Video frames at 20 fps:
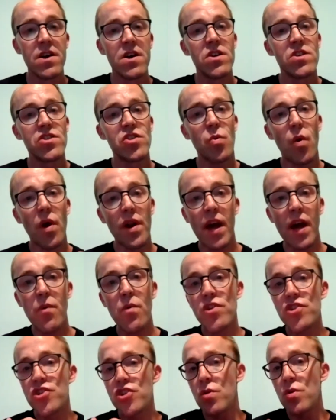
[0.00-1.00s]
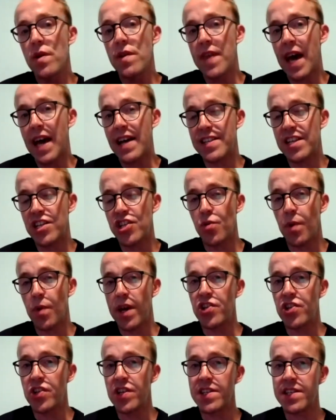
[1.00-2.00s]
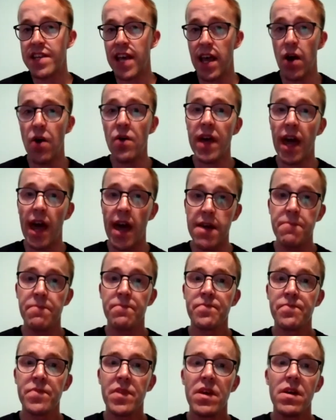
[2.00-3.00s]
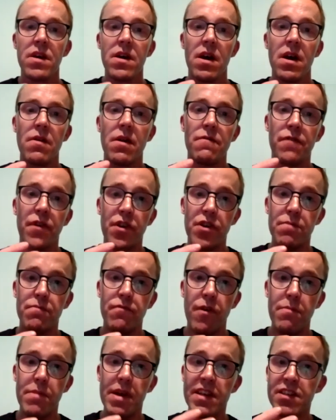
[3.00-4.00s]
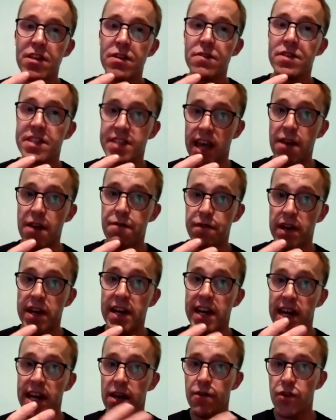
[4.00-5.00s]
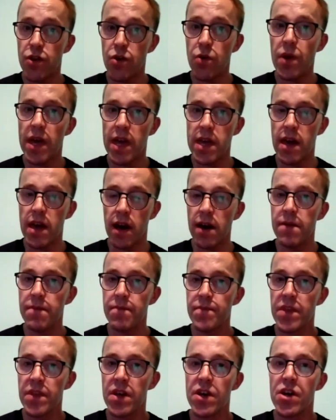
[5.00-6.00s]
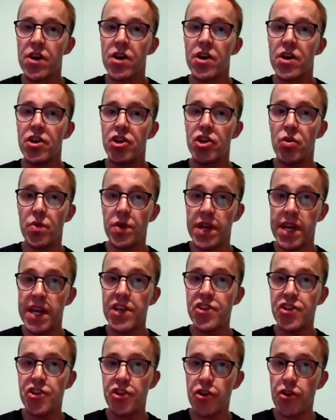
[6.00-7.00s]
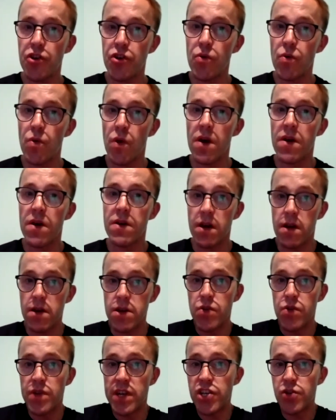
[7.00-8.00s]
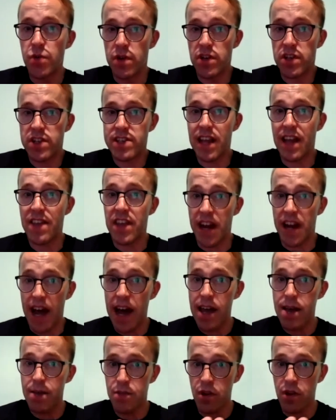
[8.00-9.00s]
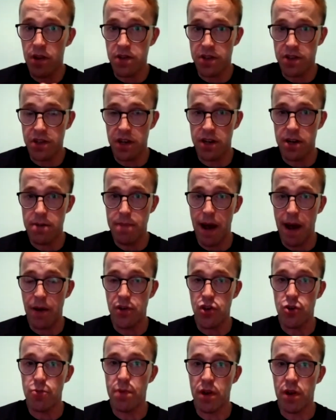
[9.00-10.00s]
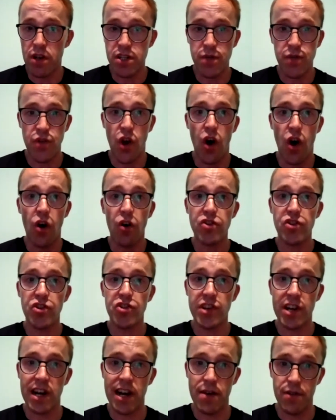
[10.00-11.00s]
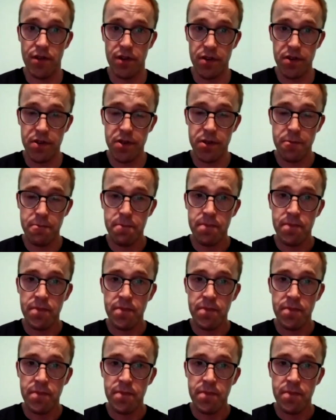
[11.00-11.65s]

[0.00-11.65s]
So what I would do in that situation is say, okay, for me to safely leave you here, you need to understand that I am concerned about you because of your oxygen levels.